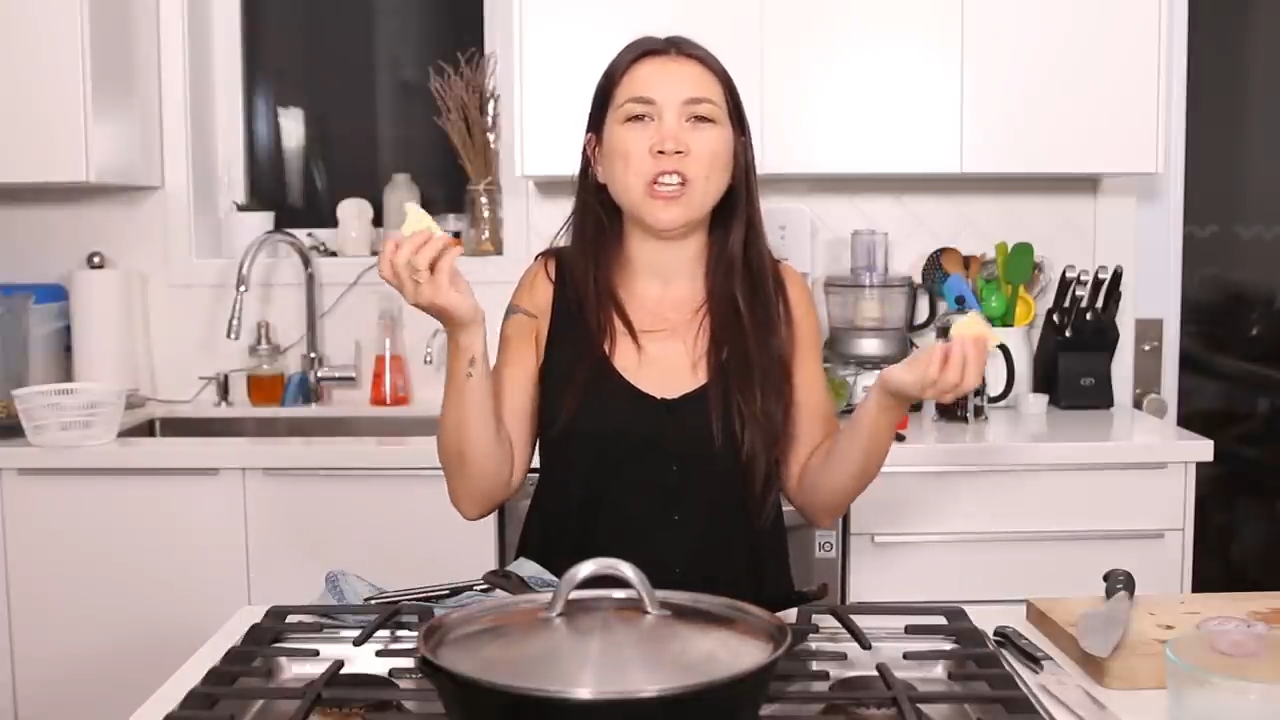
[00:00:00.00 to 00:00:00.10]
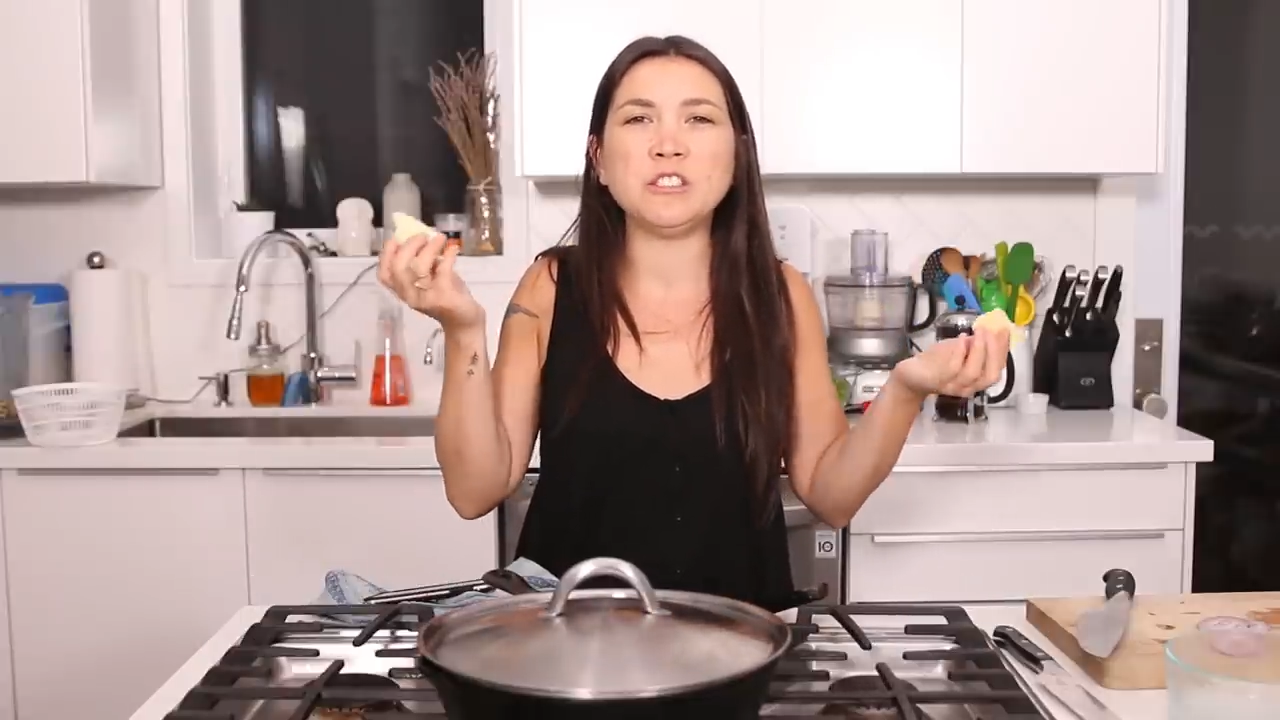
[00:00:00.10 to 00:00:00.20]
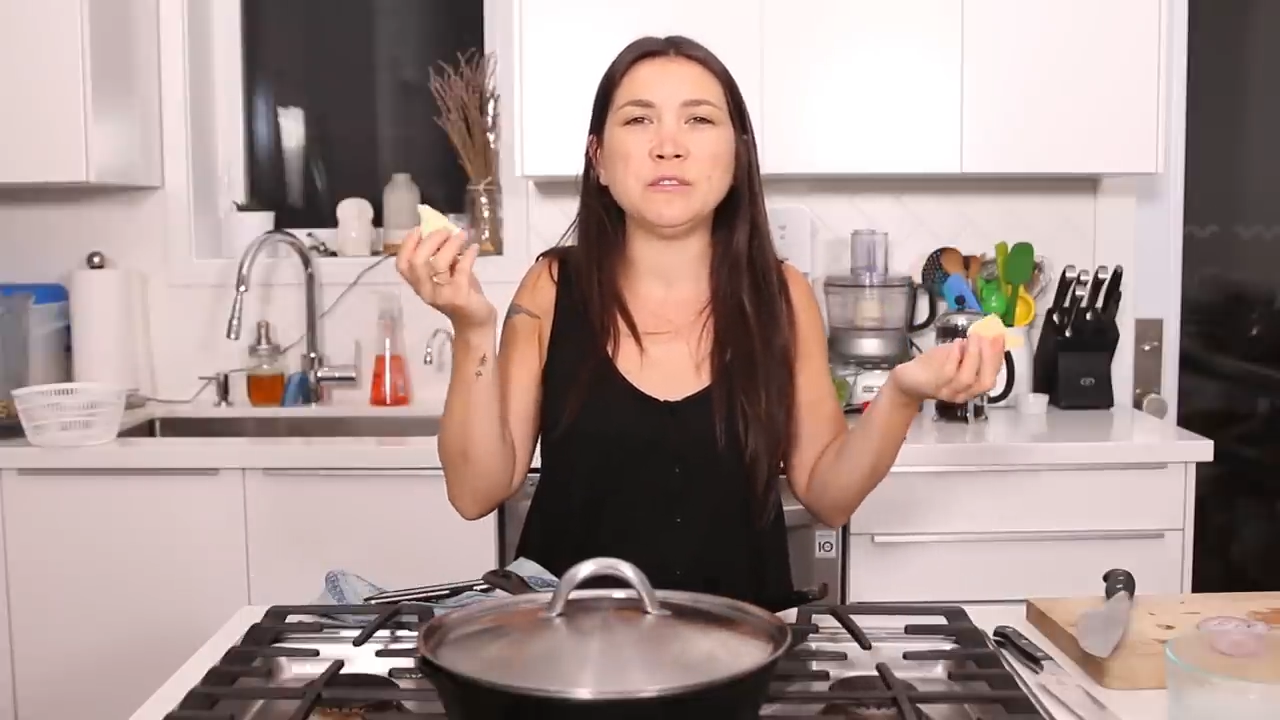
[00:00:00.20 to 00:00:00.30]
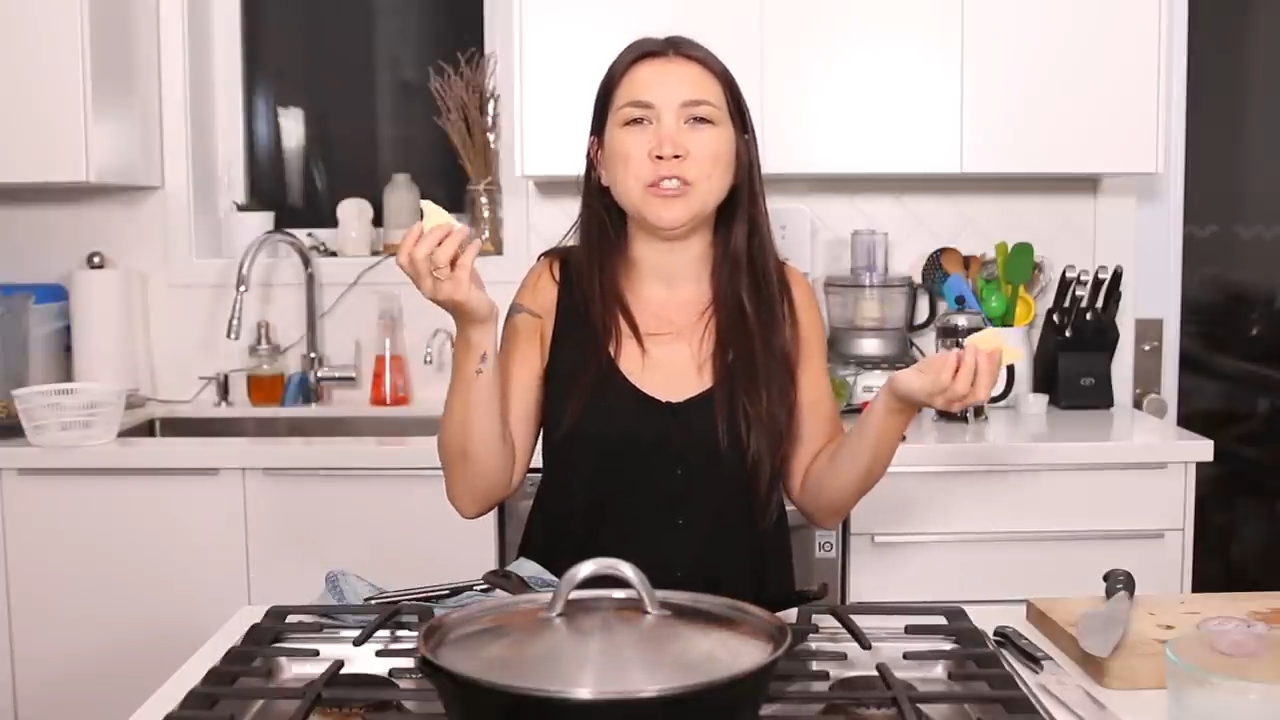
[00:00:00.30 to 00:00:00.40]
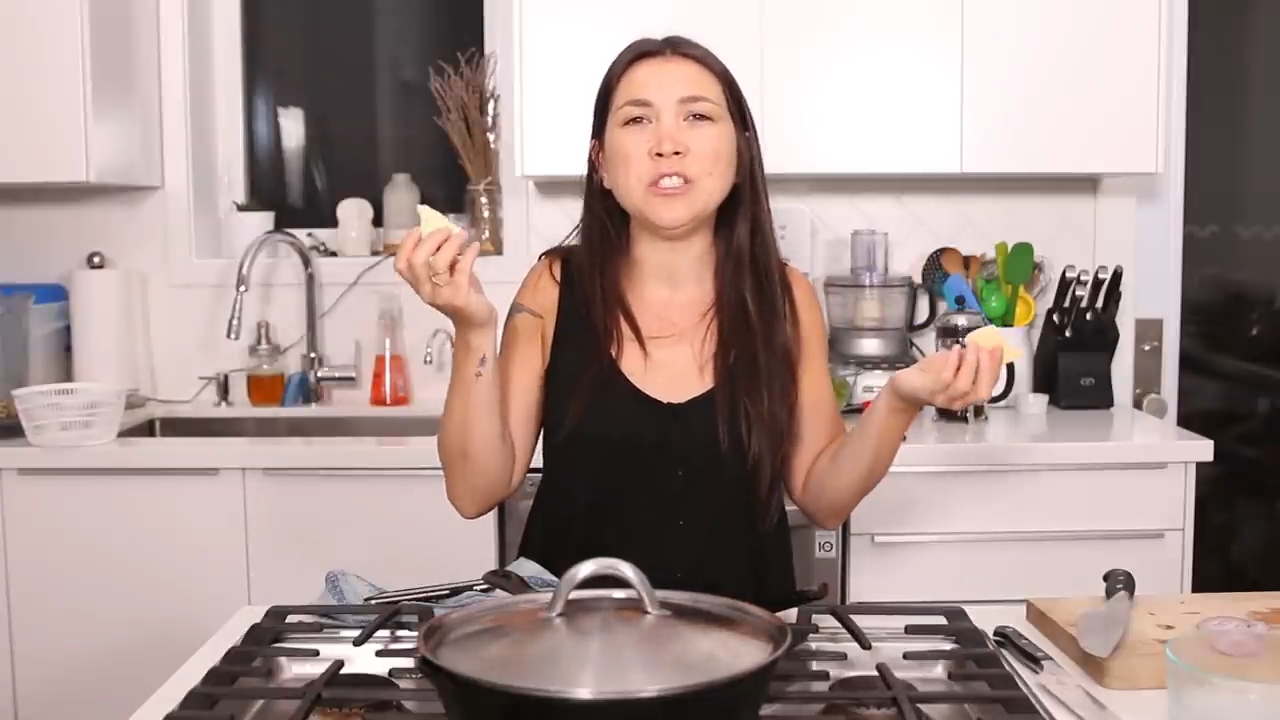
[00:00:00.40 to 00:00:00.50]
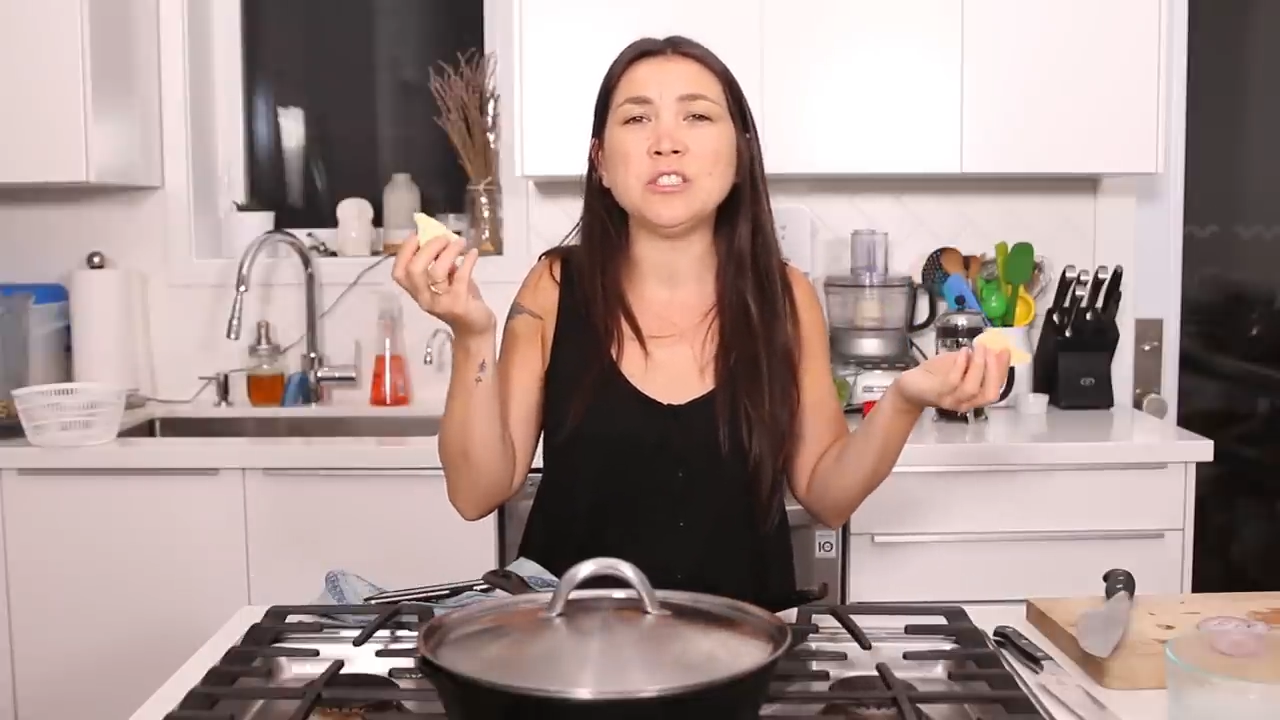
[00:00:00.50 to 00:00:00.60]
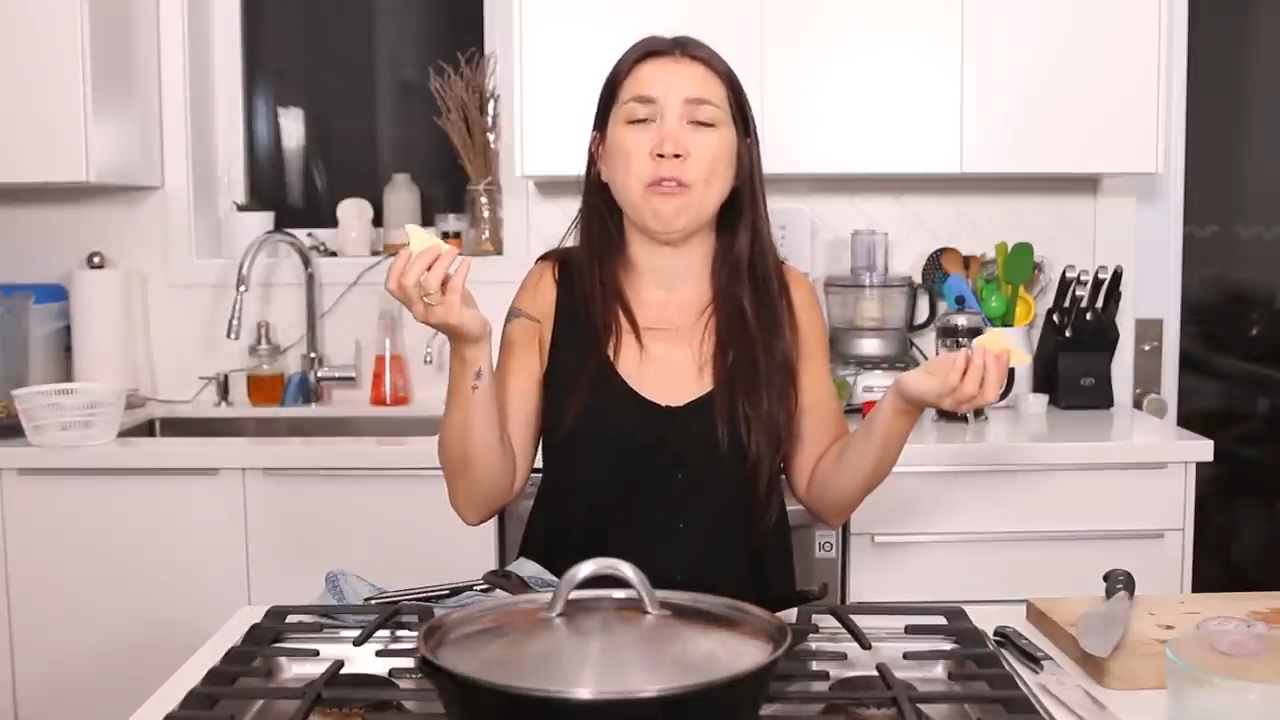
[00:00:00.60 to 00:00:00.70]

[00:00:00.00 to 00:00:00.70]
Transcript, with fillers: slice of cheese